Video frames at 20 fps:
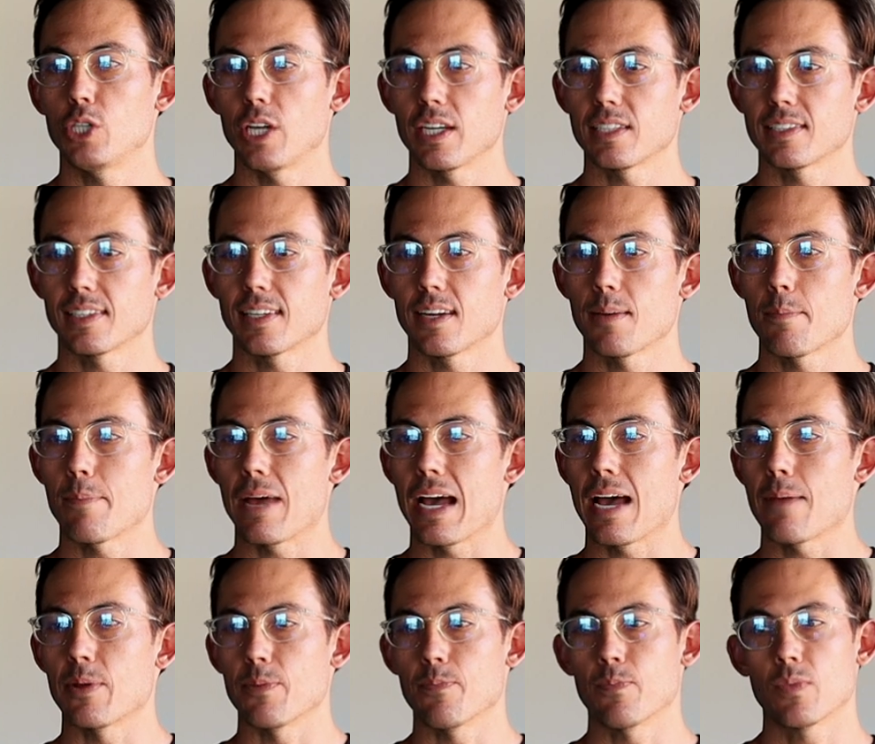Jessica
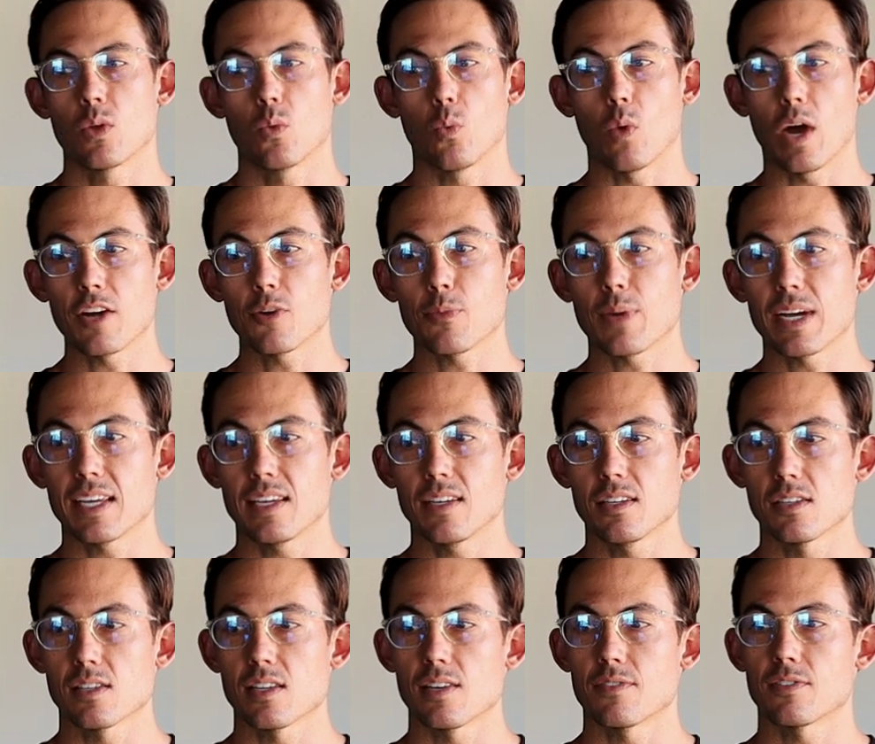Babin. Why do my
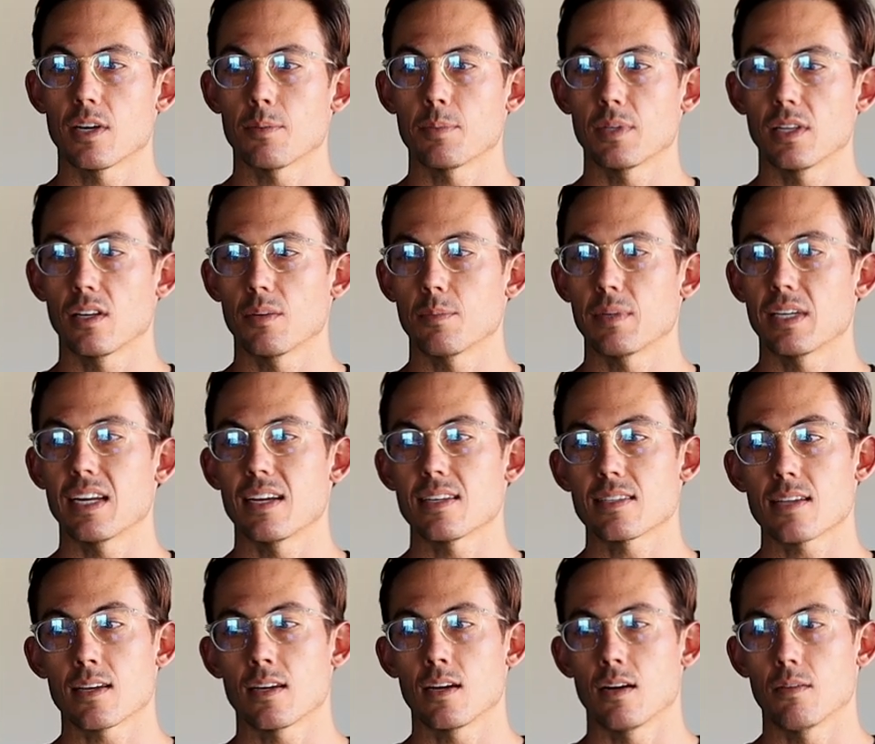heels lift up a little bit as
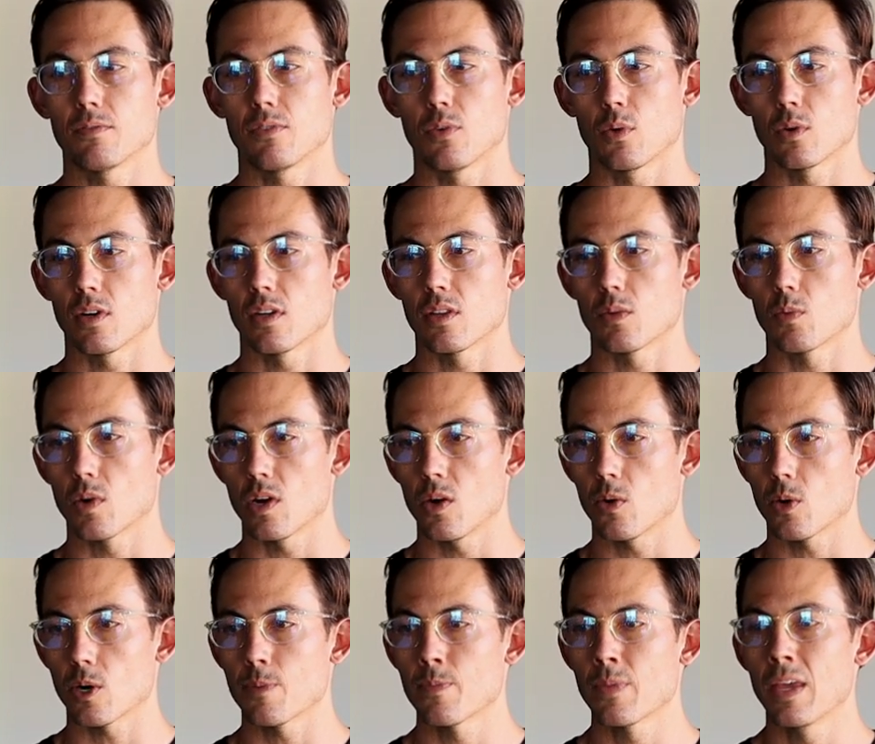I come forward on the
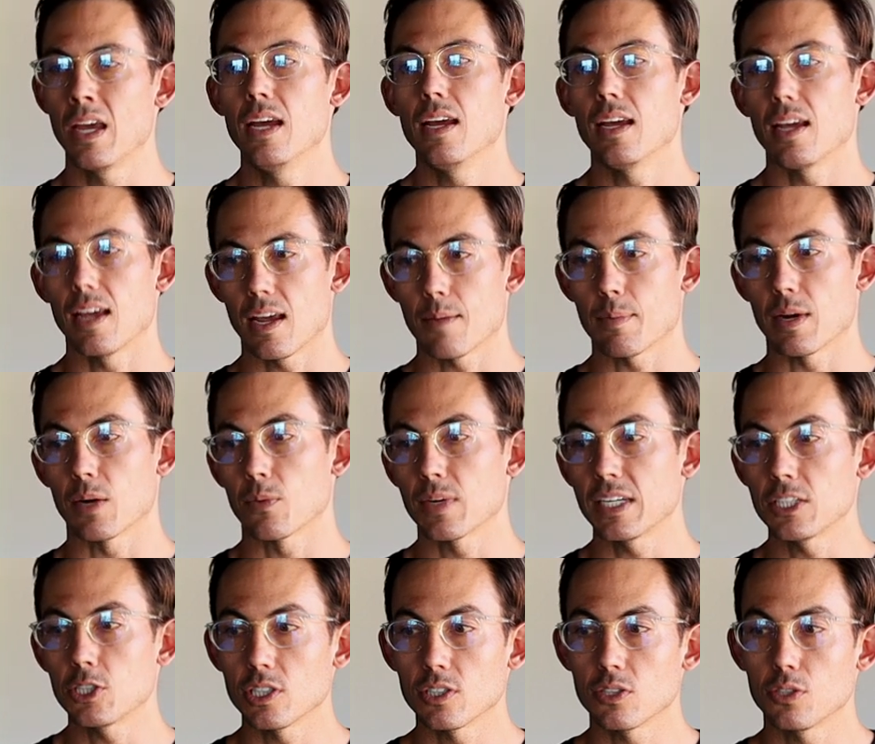rower? Am I
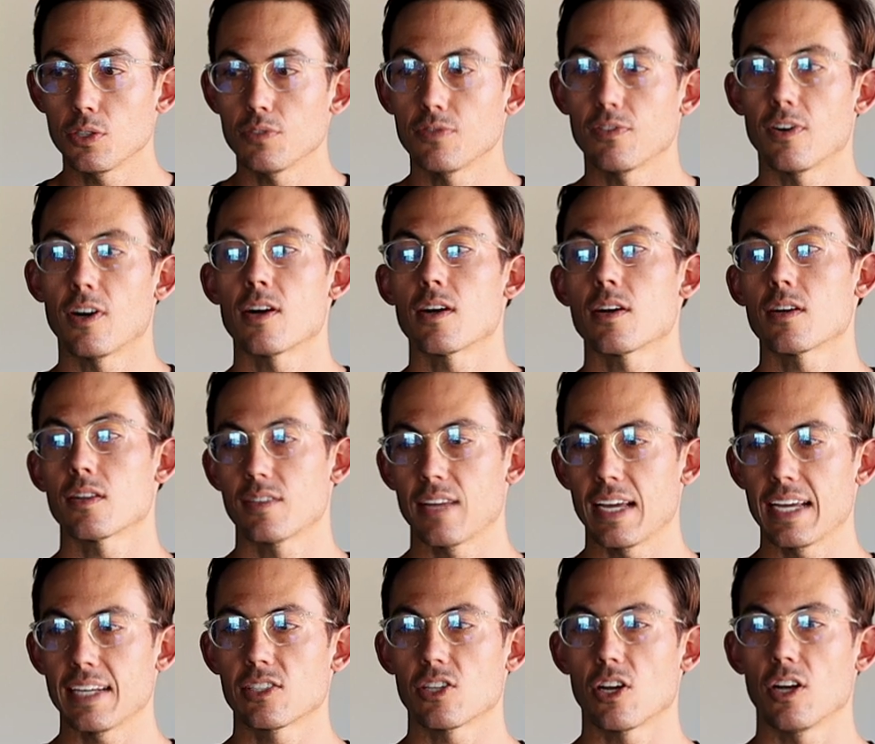reaching too far?
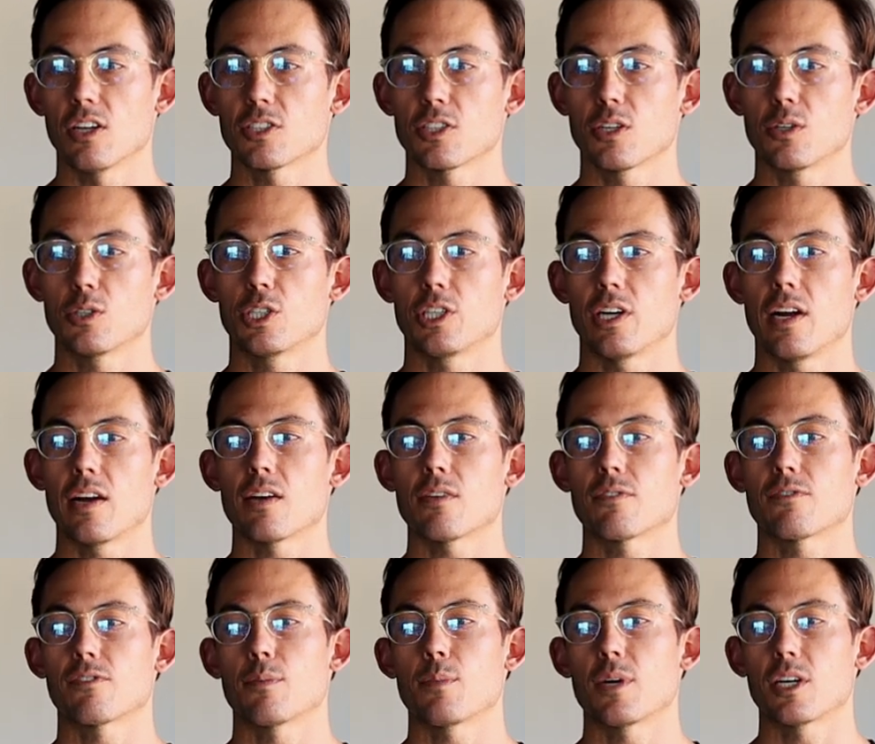Thanks. Also, shout
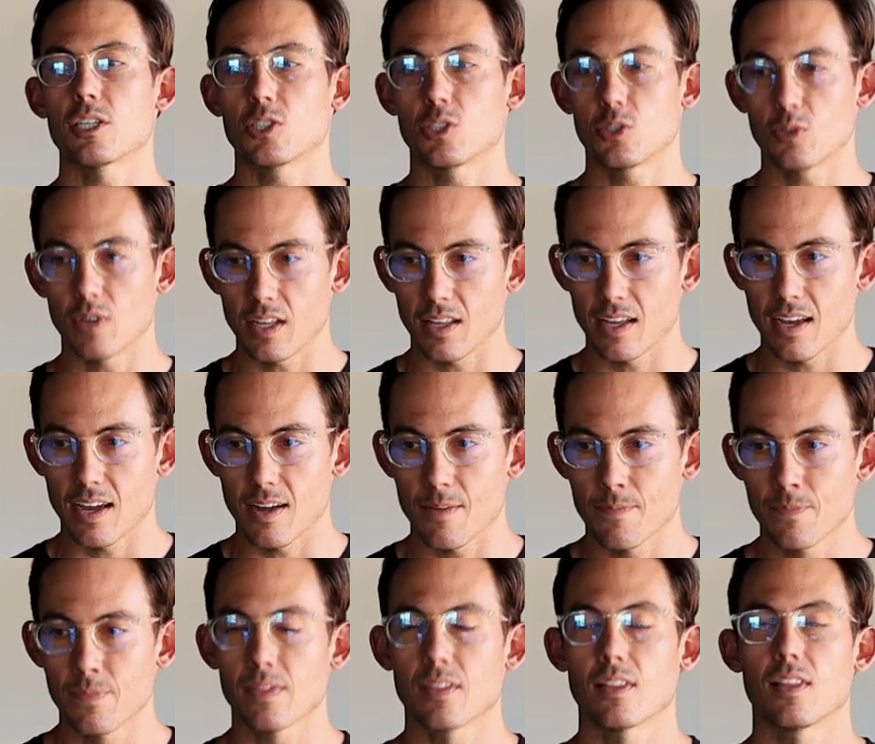out from
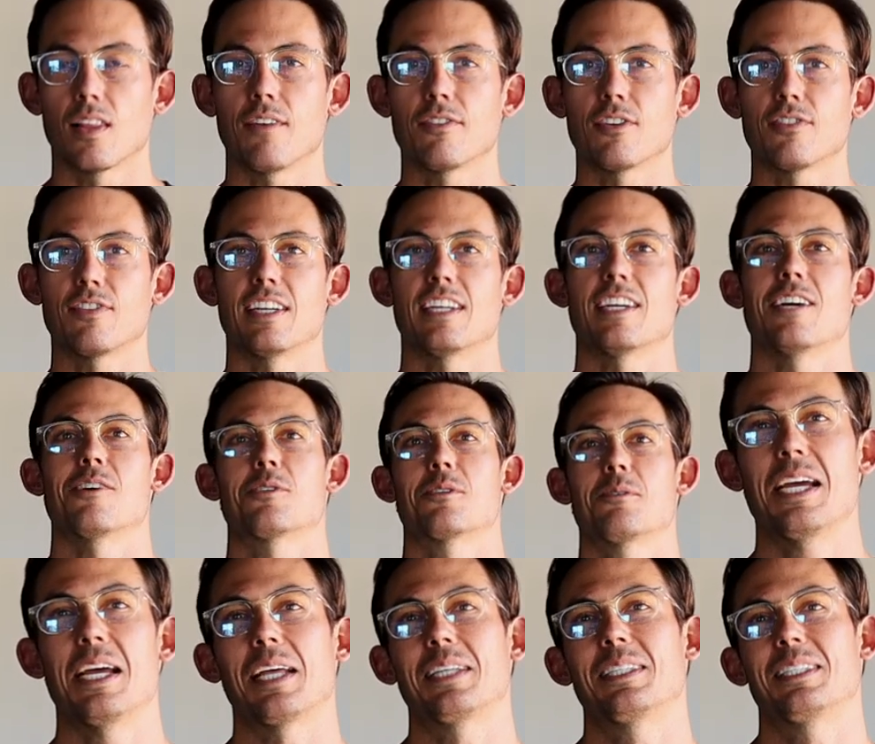Australia. Love your videos.
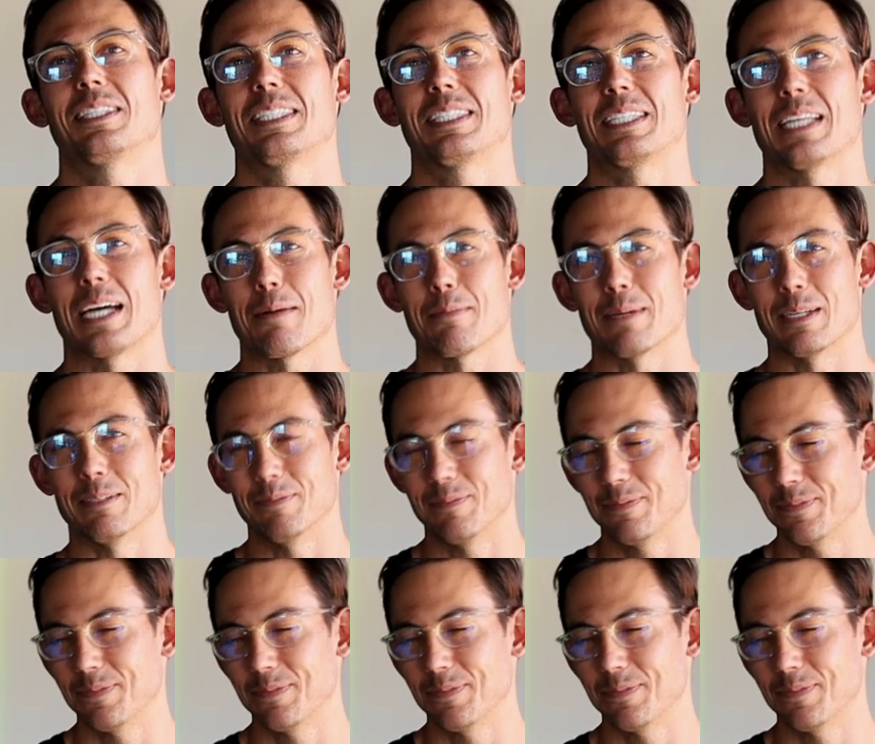Stop it.